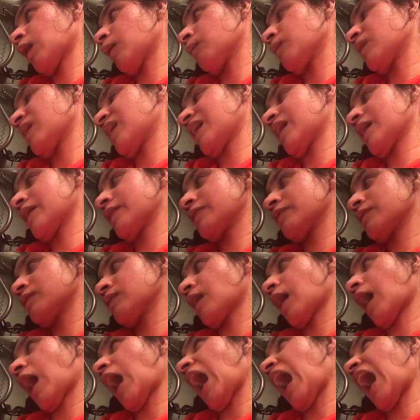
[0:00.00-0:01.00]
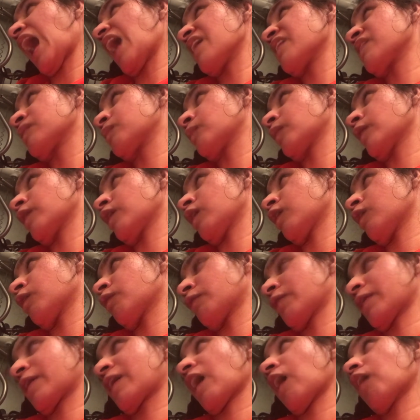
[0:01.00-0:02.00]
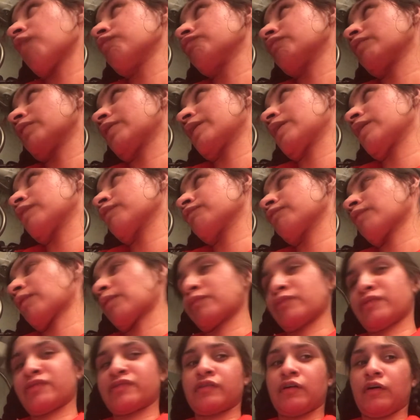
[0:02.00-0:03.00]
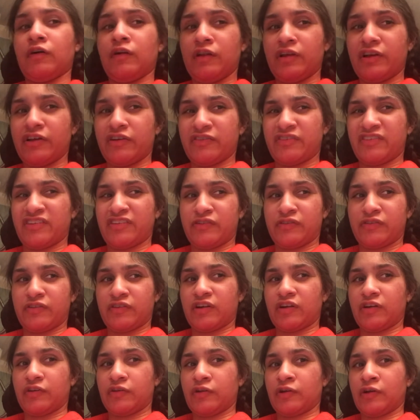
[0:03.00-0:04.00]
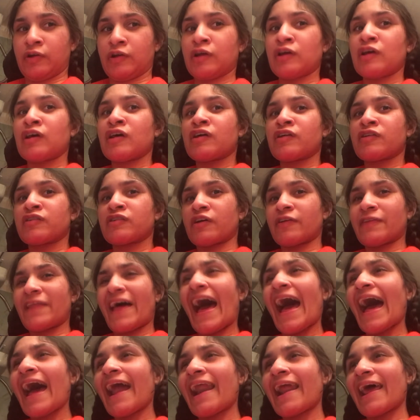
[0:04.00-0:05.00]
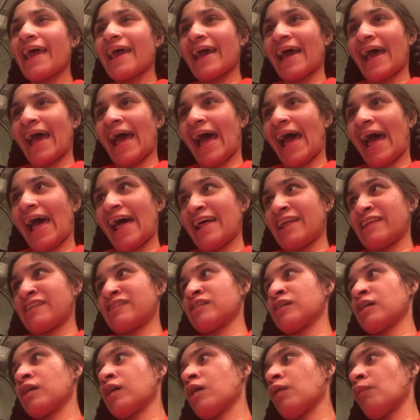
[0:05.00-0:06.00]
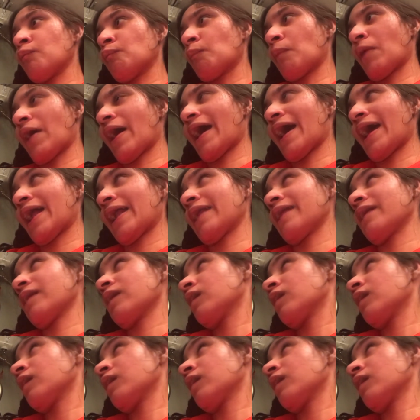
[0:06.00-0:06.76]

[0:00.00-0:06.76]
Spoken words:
in the hospital recovering from scoliosis surgery. So that it has been